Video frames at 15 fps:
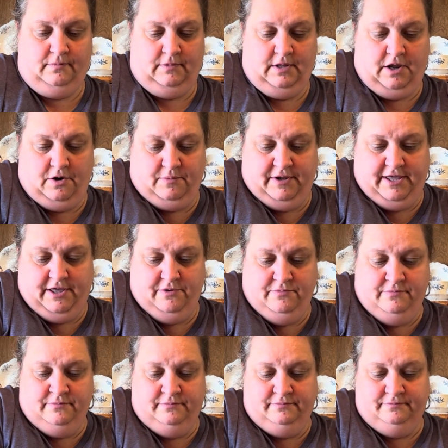There we go.
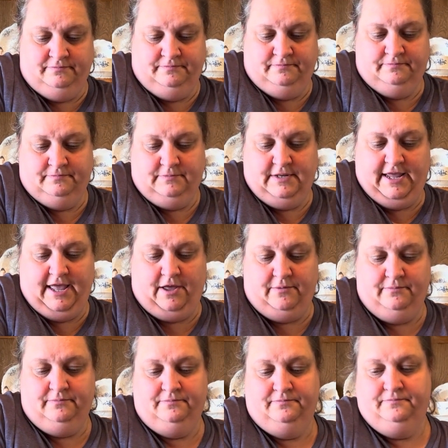Now,
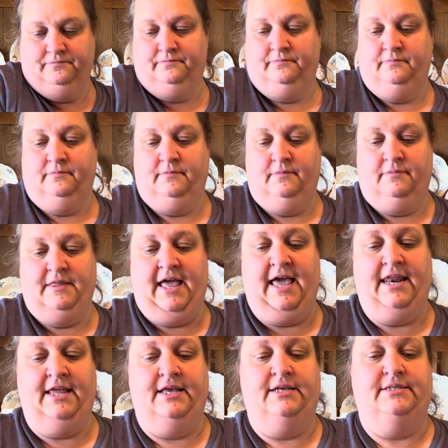
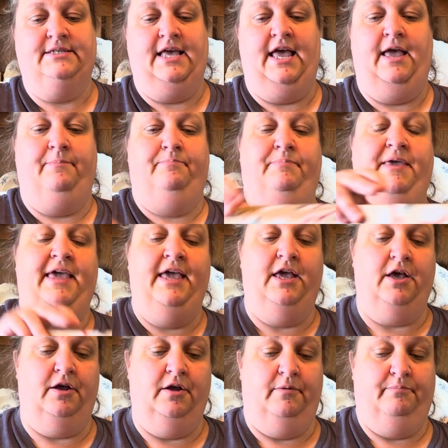that is a
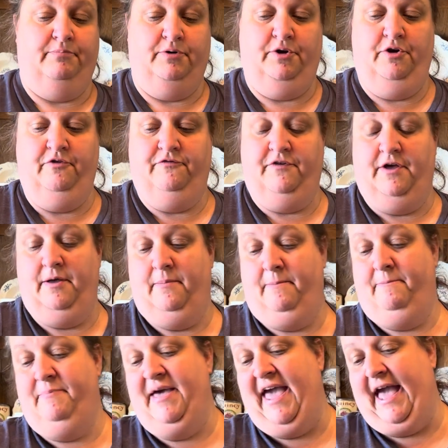peek-proof
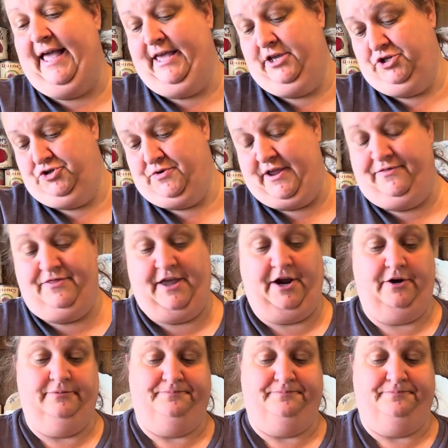package right there.